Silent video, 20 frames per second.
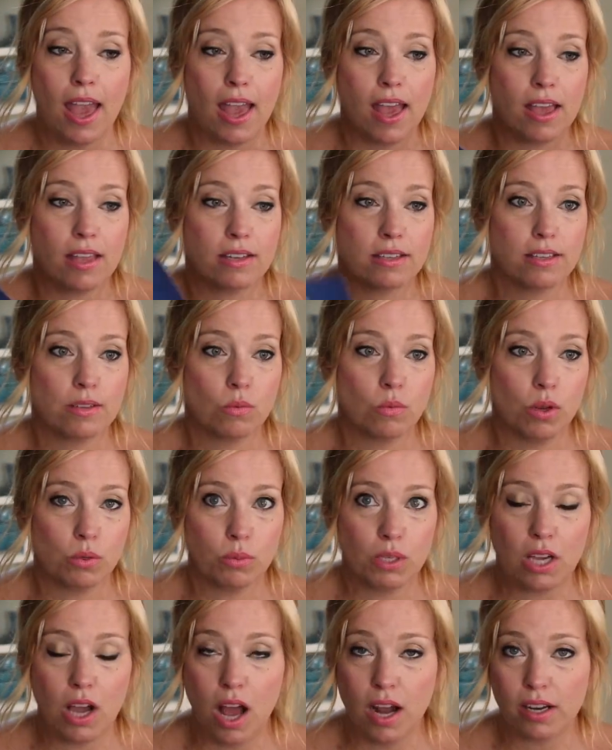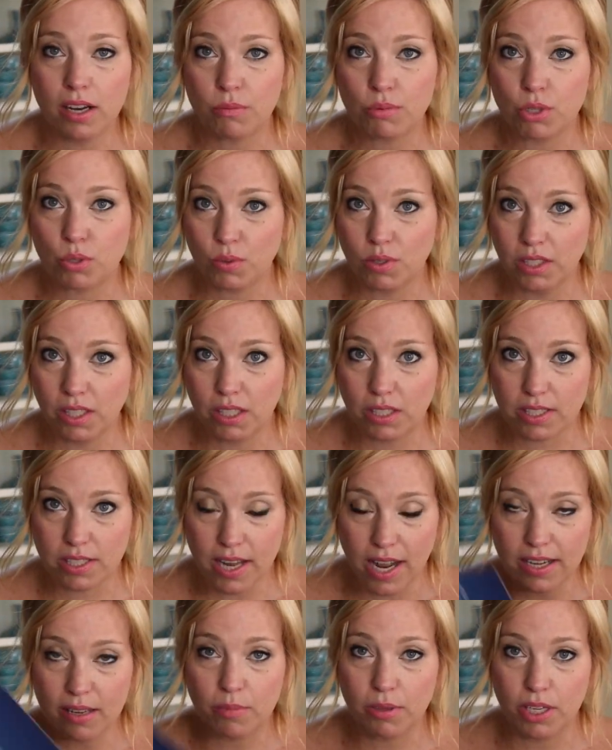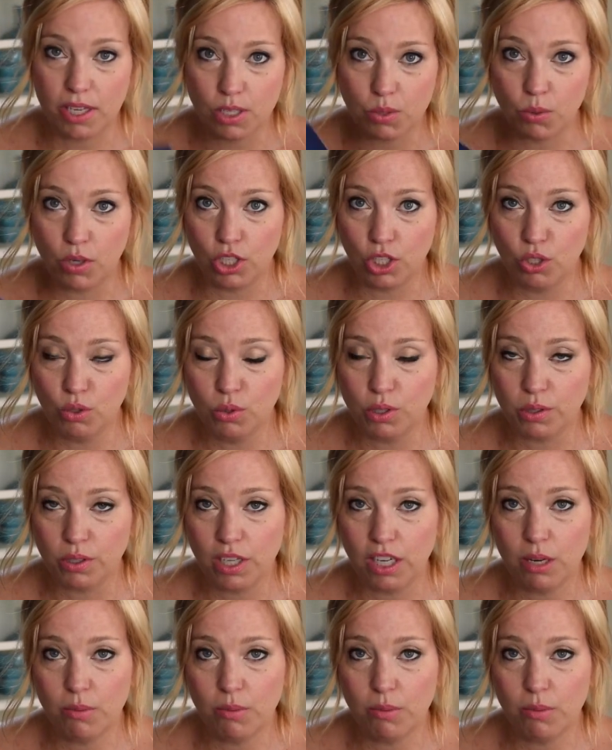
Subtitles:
And when we got it, I was really excited because we knew we were